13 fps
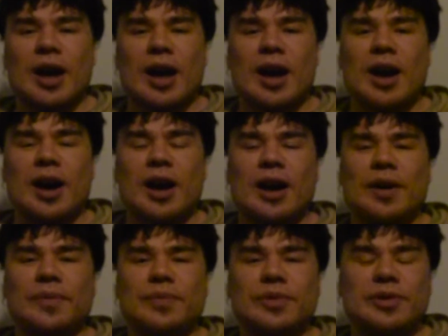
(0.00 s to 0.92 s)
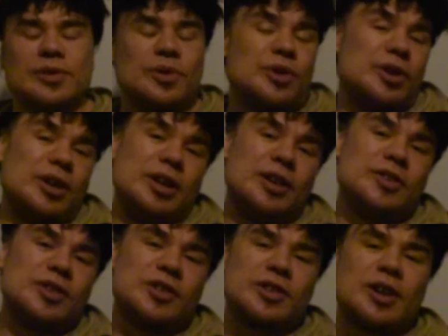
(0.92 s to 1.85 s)
And
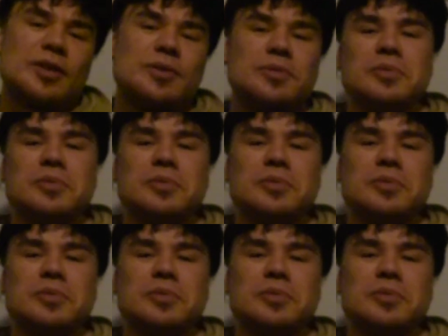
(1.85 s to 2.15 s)
insects can